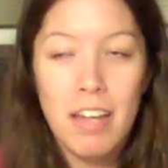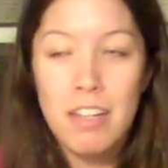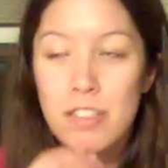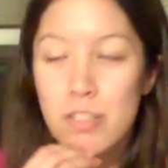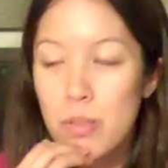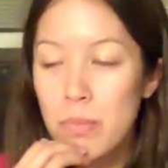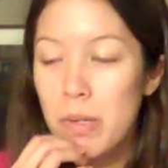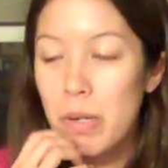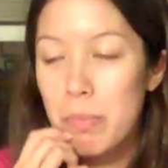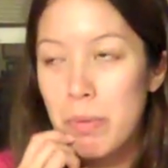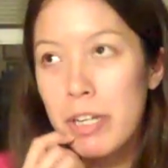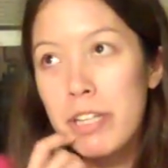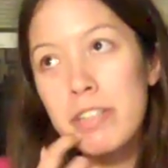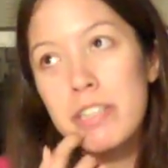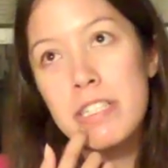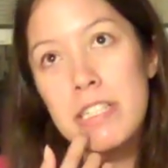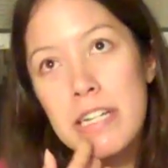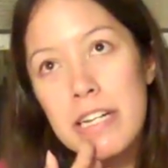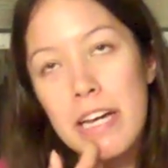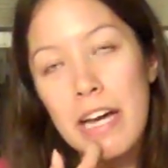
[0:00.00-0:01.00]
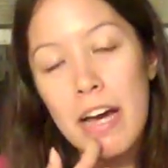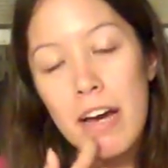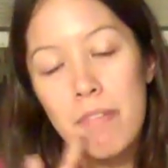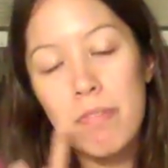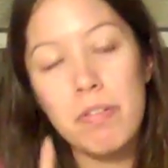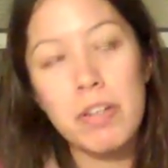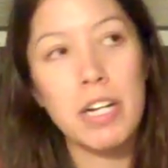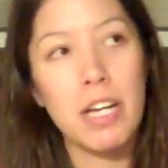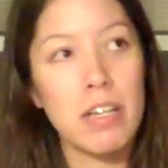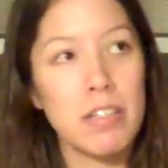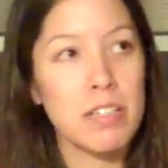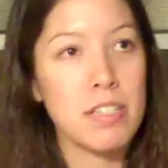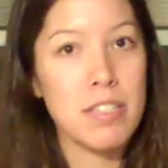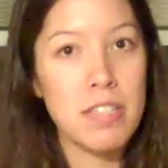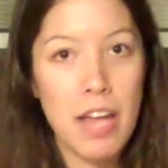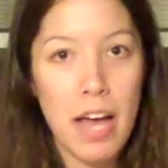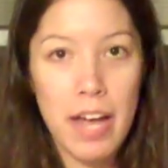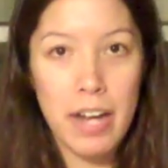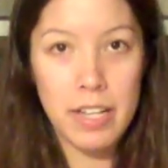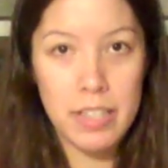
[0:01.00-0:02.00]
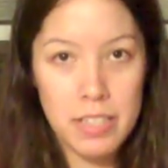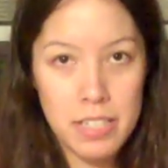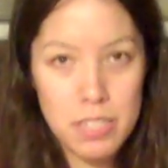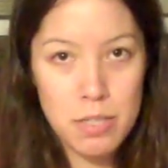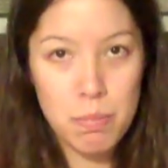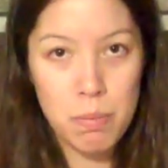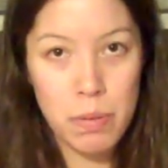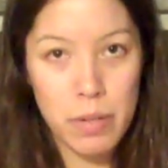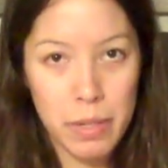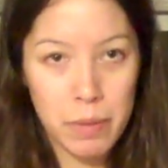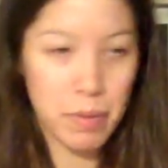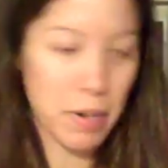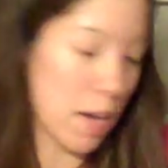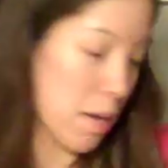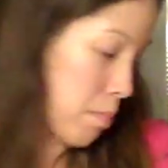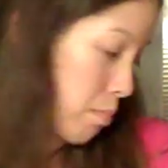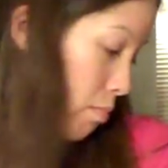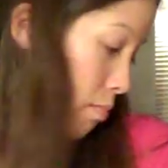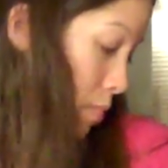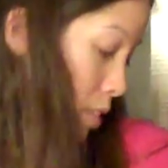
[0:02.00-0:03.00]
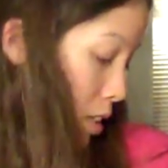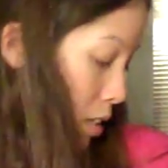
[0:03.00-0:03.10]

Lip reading: And so my brother's like halfway down the slide at this point when I'm,